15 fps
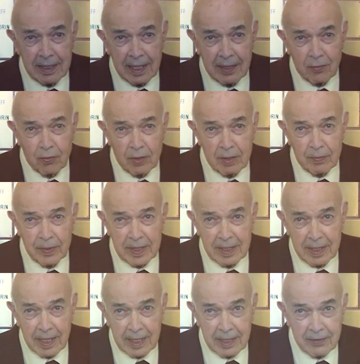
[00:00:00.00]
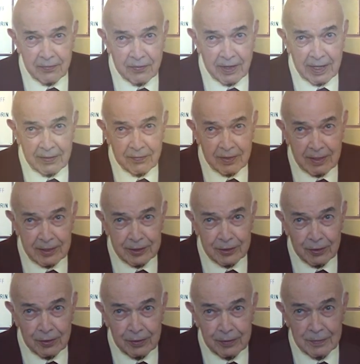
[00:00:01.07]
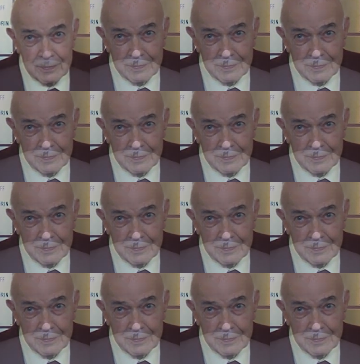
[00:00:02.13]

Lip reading: I will be 85 years old.